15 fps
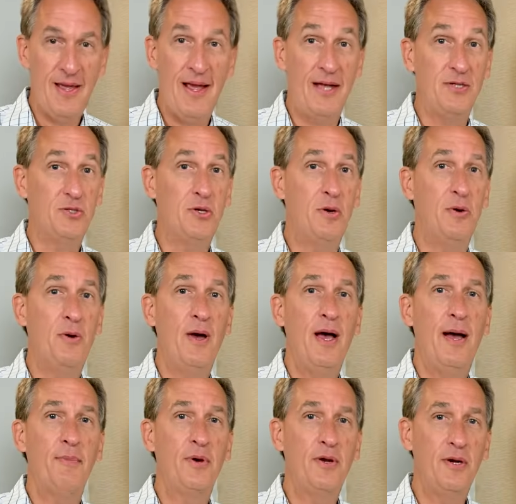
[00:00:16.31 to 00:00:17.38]
And so
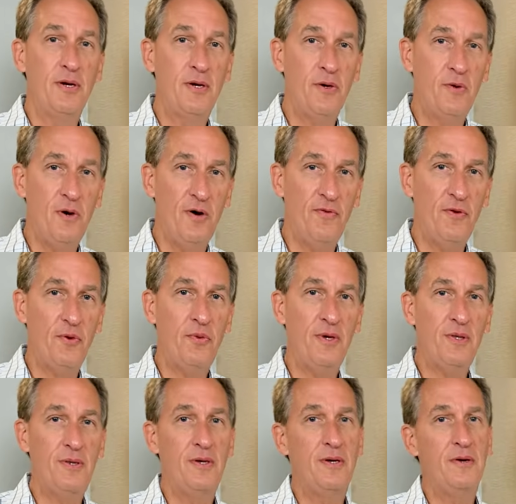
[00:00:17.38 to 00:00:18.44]
I'm going to go over
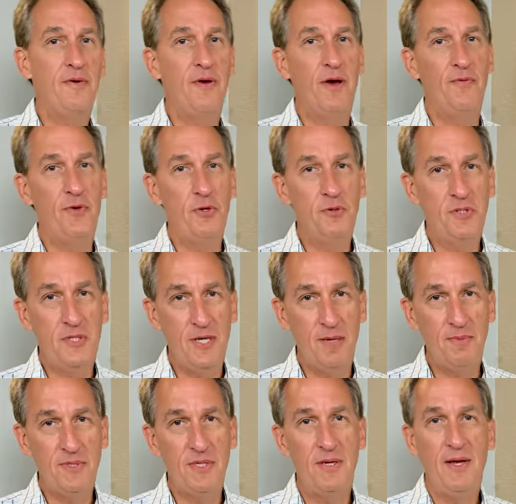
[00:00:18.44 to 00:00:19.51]
with you a few
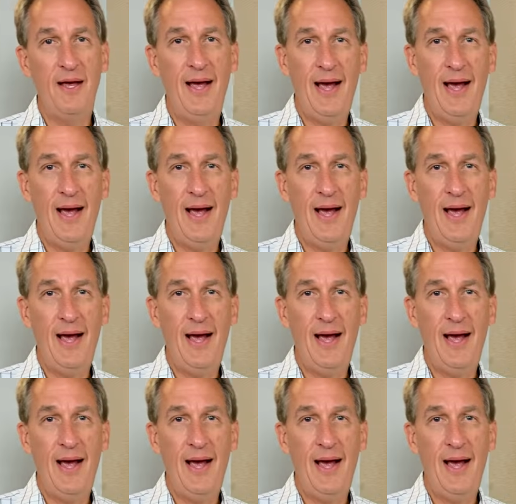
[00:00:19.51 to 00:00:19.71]
tips,